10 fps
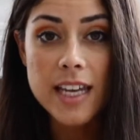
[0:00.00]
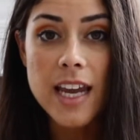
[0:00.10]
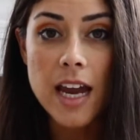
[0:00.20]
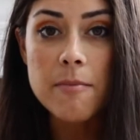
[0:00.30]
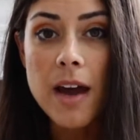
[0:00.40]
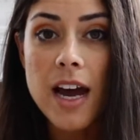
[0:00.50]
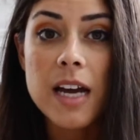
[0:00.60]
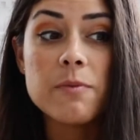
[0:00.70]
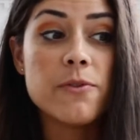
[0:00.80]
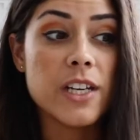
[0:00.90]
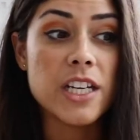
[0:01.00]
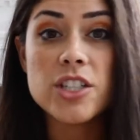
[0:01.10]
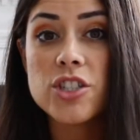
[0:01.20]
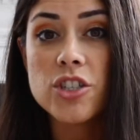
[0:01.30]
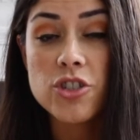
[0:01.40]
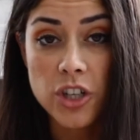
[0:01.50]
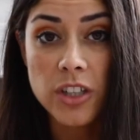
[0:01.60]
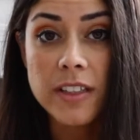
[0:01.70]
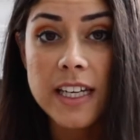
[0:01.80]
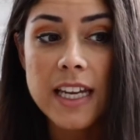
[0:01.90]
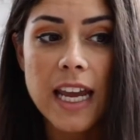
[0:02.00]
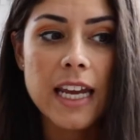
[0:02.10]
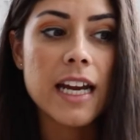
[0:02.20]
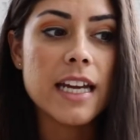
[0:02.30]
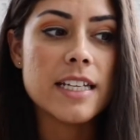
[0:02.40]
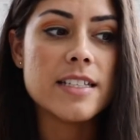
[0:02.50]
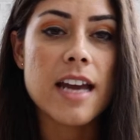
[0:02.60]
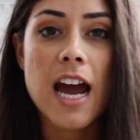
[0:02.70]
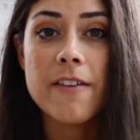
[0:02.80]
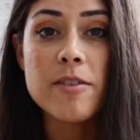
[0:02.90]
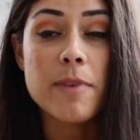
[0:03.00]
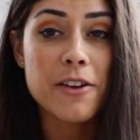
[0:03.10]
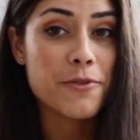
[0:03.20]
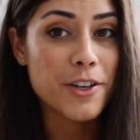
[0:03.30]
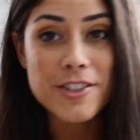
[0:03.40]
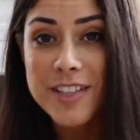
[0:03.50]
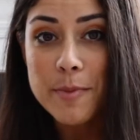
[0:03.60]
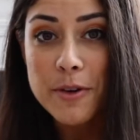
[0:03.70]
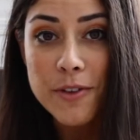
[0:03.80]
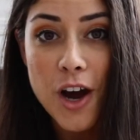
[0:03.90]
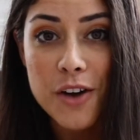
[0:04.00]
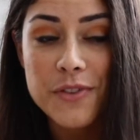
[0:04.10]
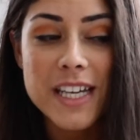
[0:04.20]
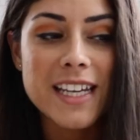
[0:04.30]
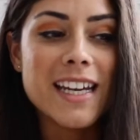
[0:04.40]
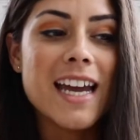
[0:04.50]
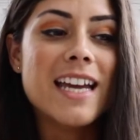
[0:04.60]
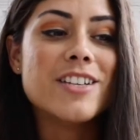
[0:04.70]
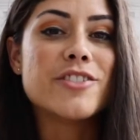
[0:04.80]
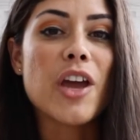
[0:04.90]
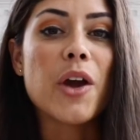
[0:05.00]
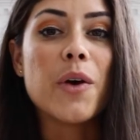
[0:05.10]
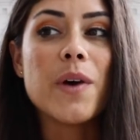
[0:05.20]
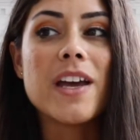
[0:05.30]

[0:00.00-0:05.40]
a.m., I'm finished journaling and having my first cup of coffee. So